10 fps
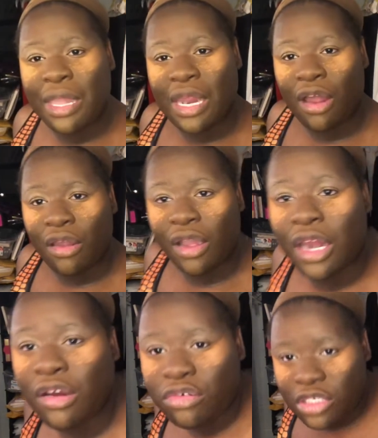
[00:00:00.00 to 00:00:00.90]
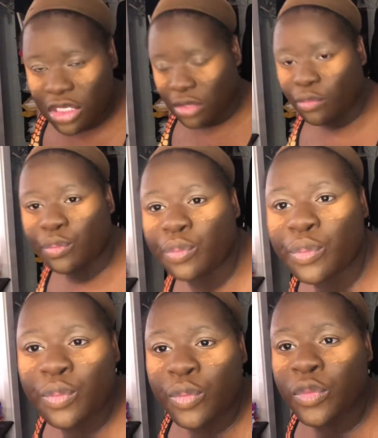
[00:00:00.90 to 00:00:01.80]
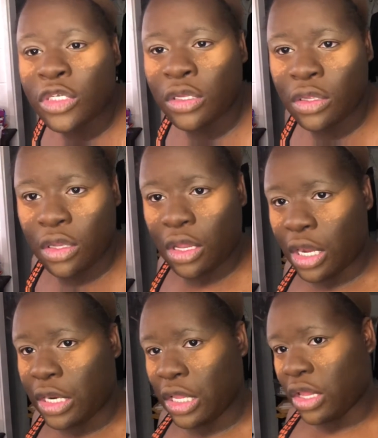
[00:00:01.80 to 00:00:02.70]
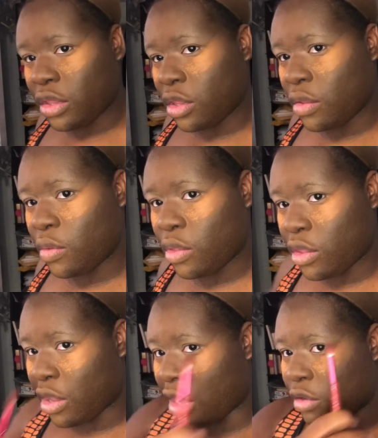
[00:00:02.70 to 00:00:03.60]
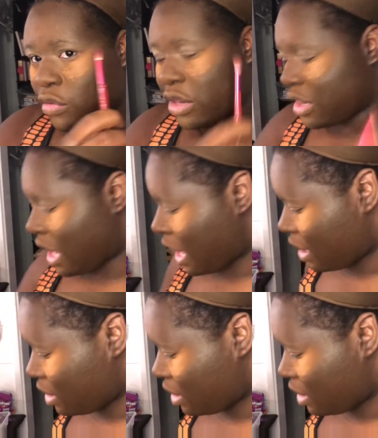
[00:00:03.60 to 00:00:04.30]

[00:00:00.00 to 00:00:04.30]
all up close like this so y'all can do this eye.